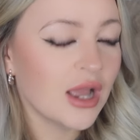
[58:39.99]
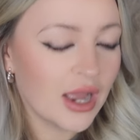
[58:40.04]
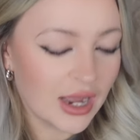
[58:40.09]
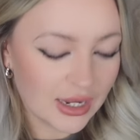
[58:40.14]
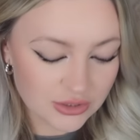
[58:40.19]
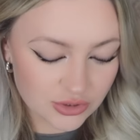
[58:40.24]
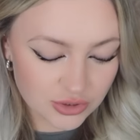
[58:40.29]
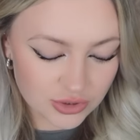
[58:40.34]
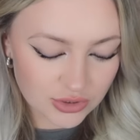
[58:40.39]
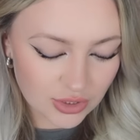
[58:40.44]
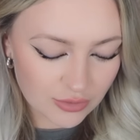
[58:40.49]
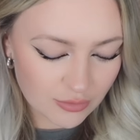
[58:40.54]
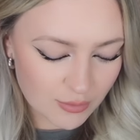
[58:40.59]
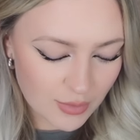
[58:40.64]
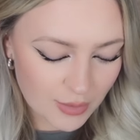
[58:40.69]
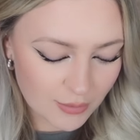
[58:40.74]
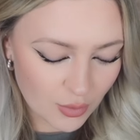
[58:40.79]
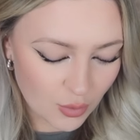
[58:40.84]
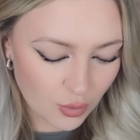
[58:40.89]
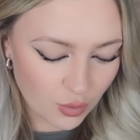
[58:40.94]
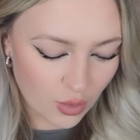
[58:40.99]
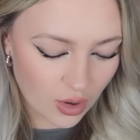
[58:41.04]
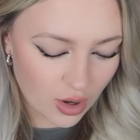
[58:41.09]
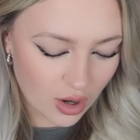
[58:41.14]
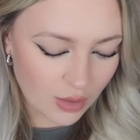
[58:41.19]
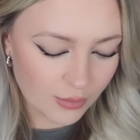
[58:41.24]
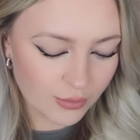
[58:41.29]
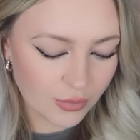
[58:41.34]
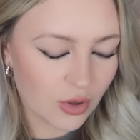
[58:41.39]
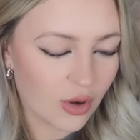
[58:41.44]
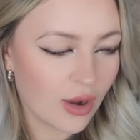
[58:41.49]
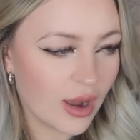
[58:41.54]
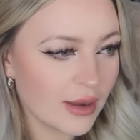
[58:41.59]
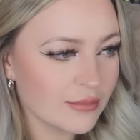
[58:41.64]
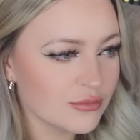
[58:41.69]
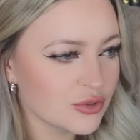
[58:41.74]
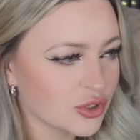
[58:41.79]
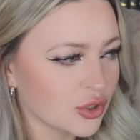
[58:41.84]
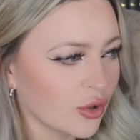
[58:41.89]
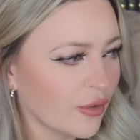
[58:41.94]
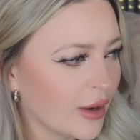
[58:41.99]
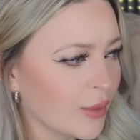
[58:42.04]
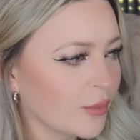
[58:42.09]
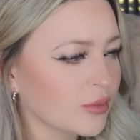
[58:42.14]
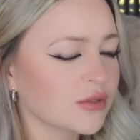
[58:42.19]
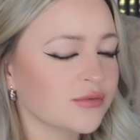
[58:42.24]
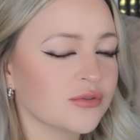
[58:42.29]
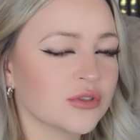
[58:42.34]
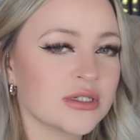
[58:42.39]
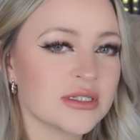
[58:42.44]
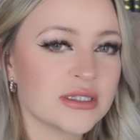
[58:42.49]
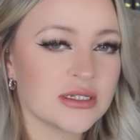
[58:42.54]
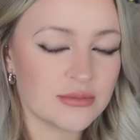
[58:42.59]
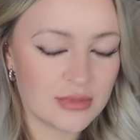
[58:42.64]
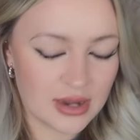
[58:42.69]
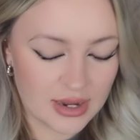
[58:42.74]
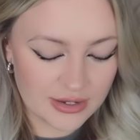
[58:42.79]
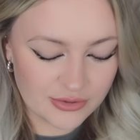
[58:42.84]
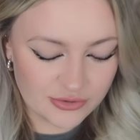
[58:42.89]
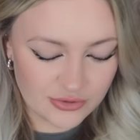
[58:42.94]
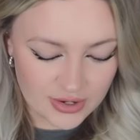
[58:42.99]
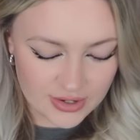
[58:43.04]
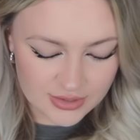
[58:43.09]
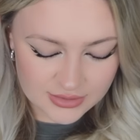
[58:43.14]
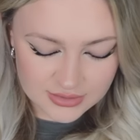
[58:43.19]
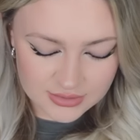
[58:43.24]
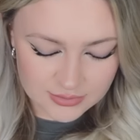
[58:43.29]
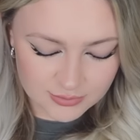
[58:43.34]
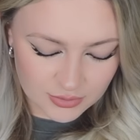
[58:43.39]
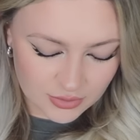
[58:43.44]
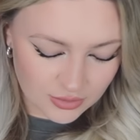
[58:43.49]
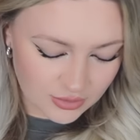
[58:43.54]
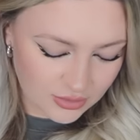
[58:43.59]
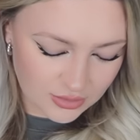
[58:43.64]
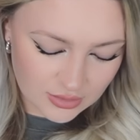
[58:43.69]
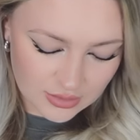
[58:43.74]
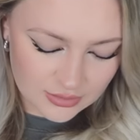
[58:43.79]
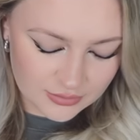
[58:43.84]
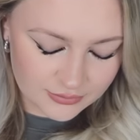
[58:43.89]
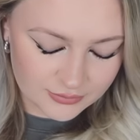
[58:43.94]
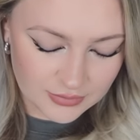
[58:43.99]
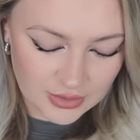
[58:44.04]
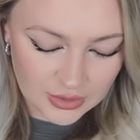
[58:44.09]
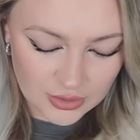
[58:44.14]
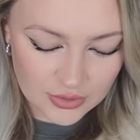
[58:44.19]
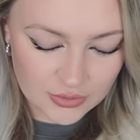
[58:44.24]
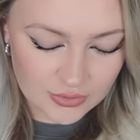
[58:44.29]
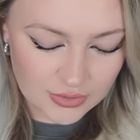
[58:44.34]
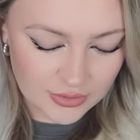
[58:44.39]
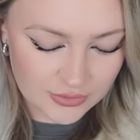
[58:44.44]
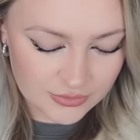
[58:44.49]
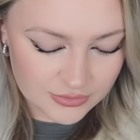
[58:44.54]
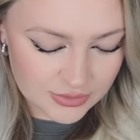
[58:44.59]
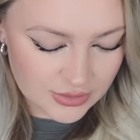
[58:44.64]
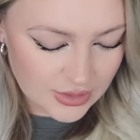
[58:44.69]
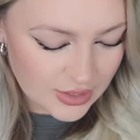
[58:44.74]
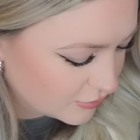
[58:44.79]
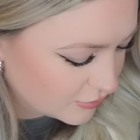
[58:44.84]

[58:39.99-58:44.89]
I just don't remember what, but I'm sure I would have done it to my address, but who knows.